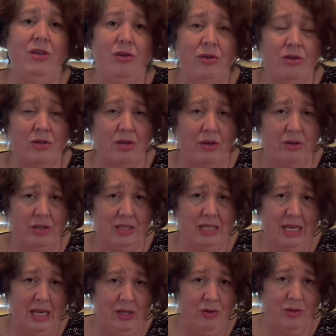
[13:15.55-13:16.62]
use those to
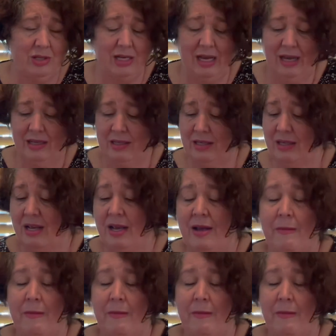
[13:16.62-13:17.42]
get you started.